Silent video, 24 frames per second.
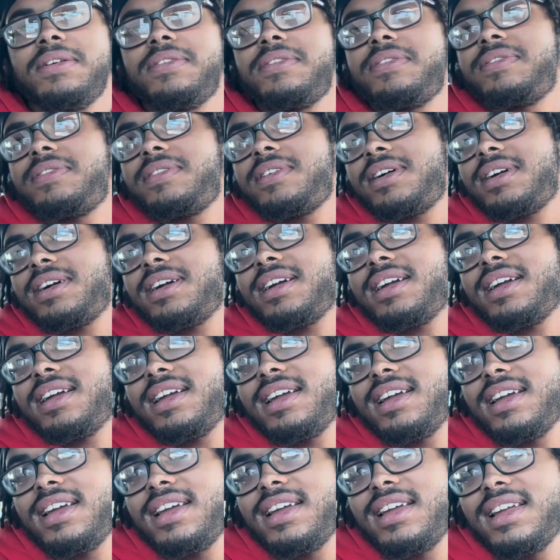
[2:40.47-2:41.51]
fuck
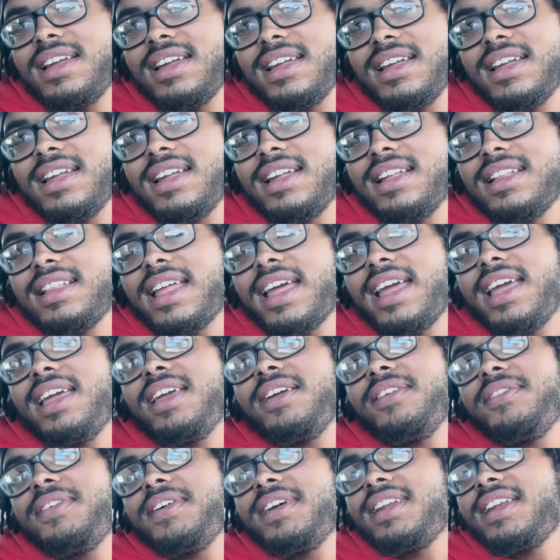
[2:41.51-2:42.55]
they
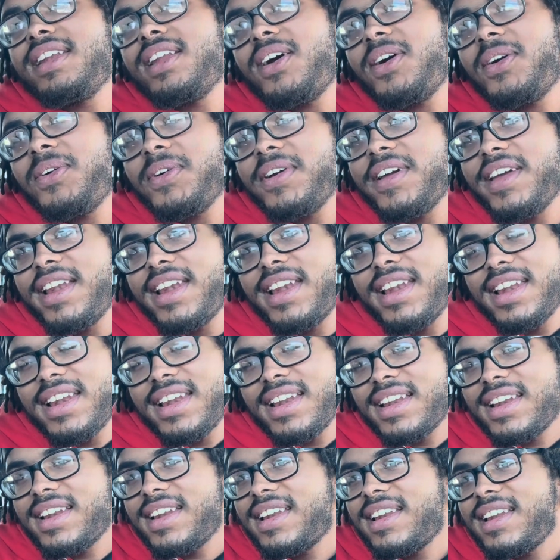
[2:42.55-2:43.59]
even knowing
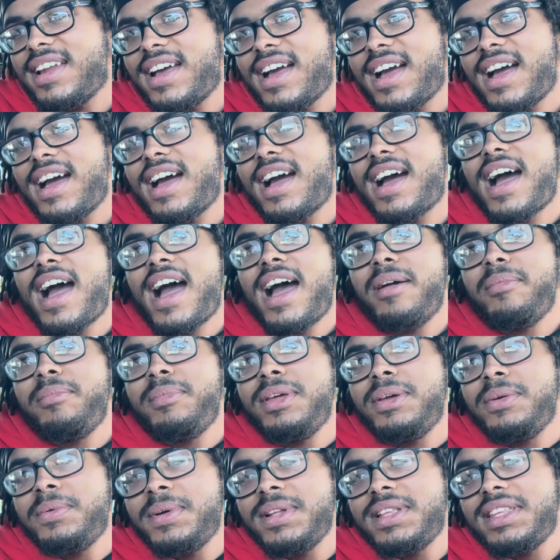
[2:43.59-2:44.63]
I
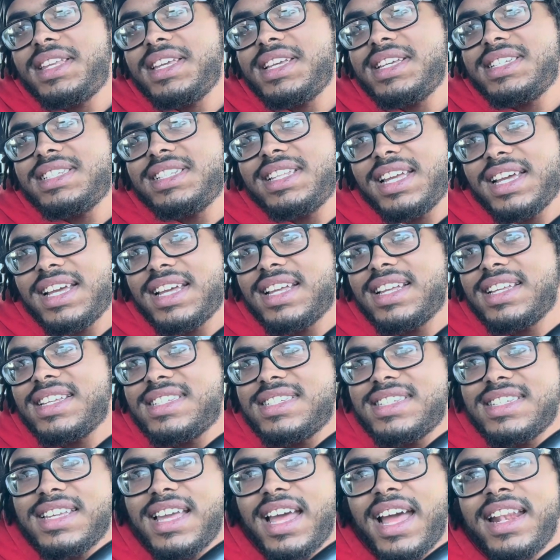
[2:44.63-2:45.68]
be with these
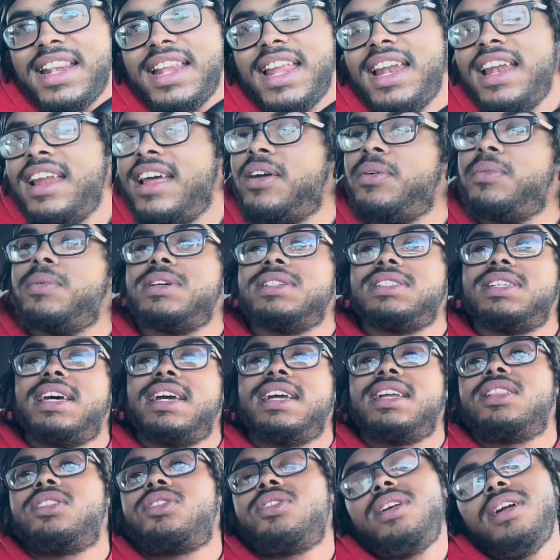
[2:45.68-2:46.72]
niggas? And then it was
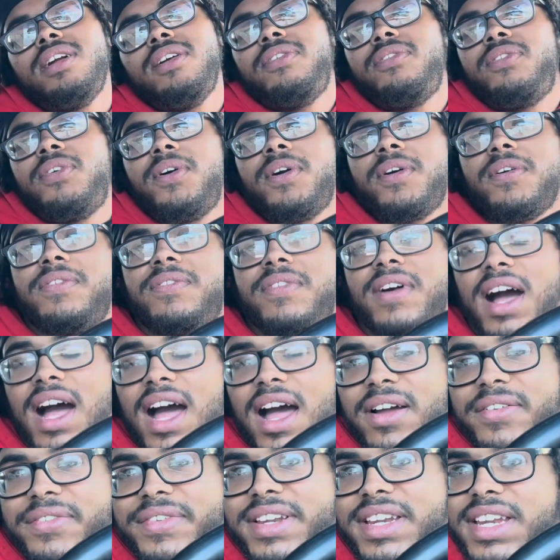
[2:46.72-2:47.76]
like 3, 4,
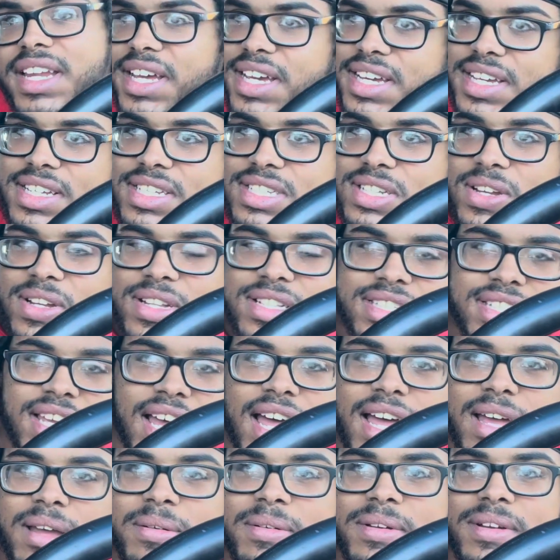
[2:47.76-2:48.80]
5 niggas on
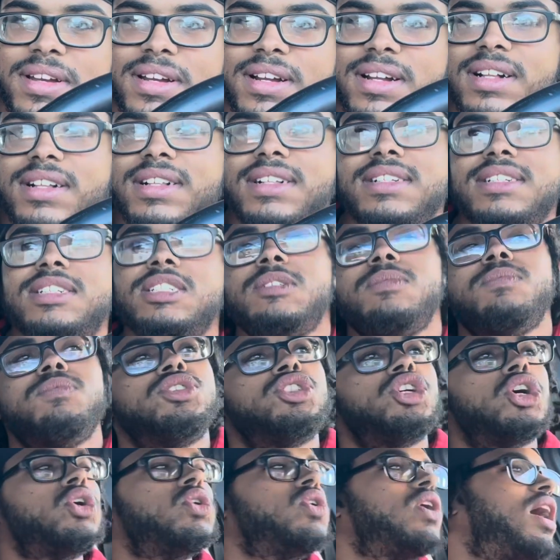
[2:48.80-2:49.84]
top.
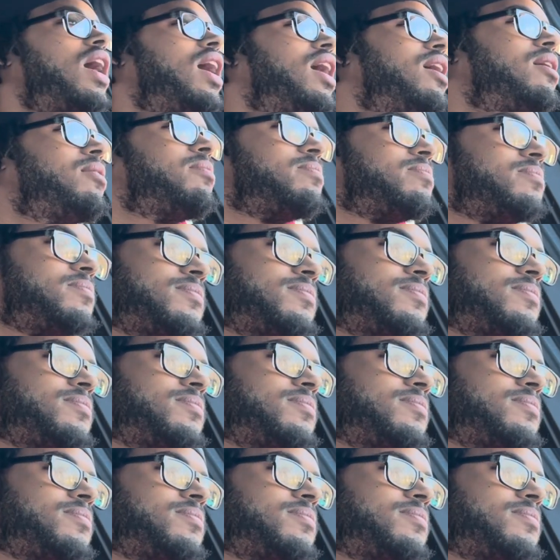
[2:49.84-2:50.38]
So,